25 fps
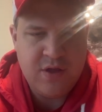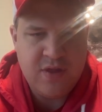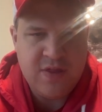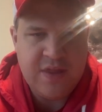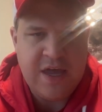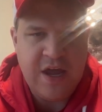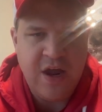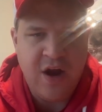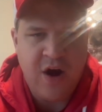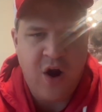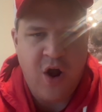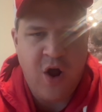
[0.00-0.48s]

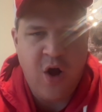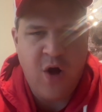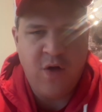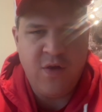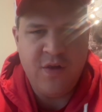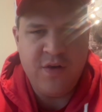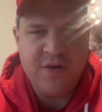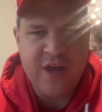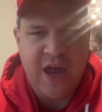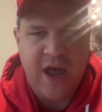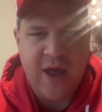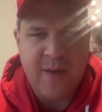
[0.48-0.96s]
They are all
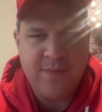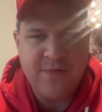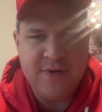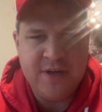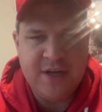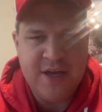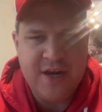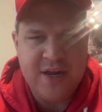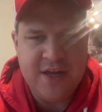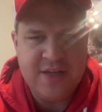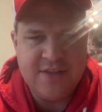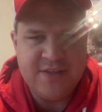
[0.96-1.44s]
the top
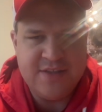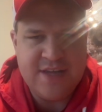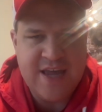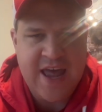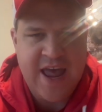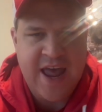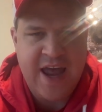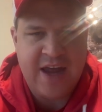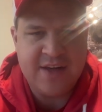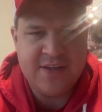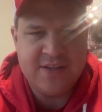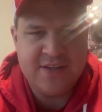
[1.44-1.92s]
10 in
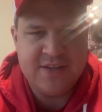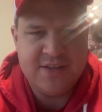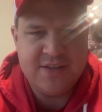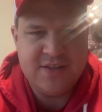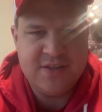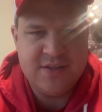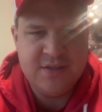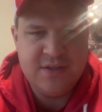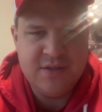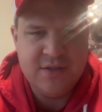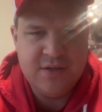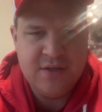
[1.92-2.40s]

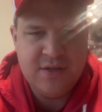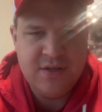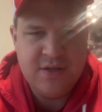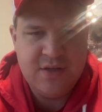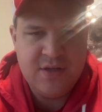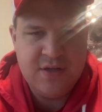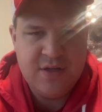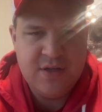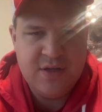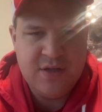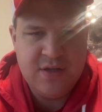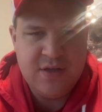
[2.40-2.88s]
sacks.
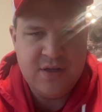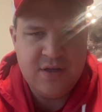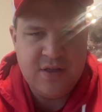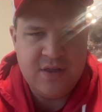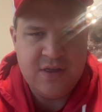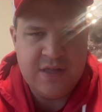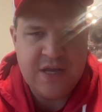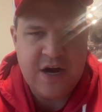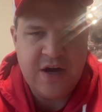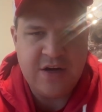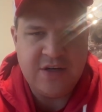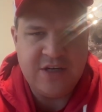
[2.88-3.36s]

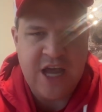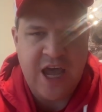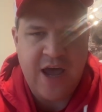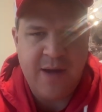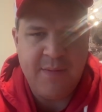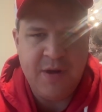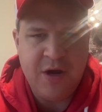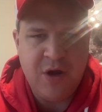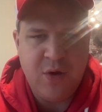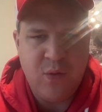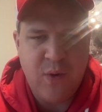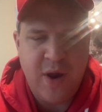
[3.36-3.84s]
They are
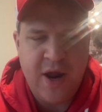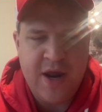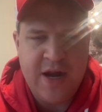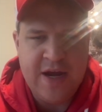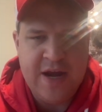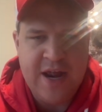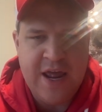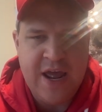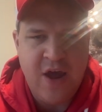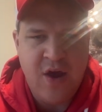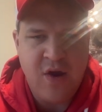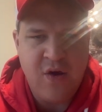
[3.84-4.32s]
dominant right
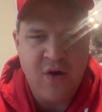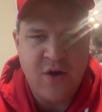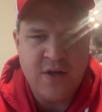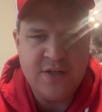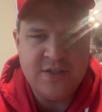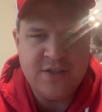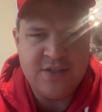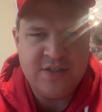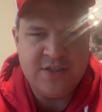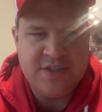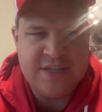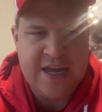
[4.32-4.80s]
now
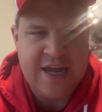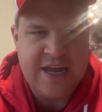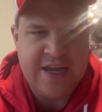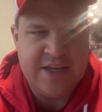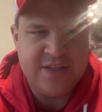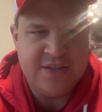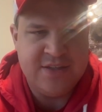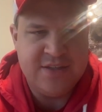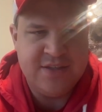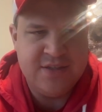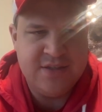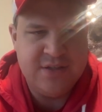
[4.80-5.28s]
as it
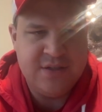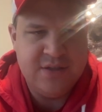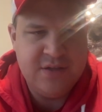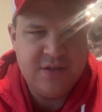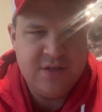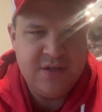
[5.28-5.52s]
stands.